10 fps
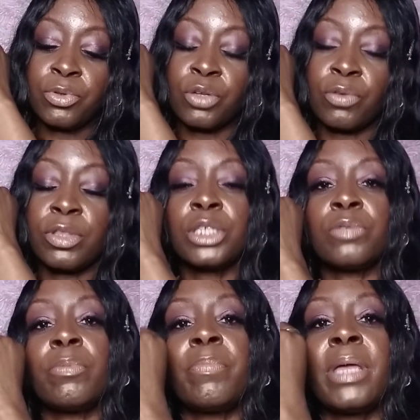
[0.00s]
so this
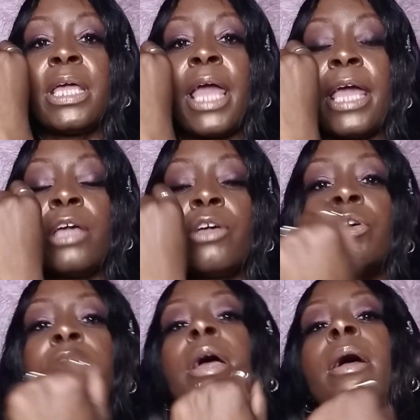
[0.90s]
would be a
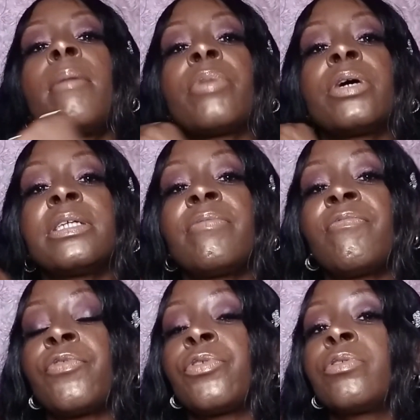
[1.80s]
good present
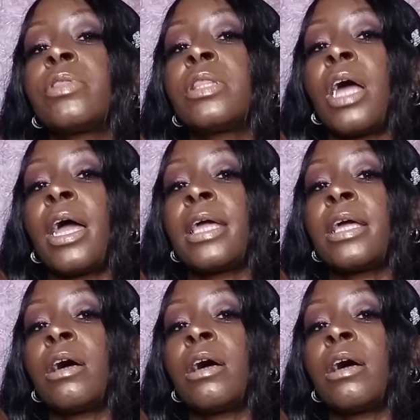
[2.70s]
for like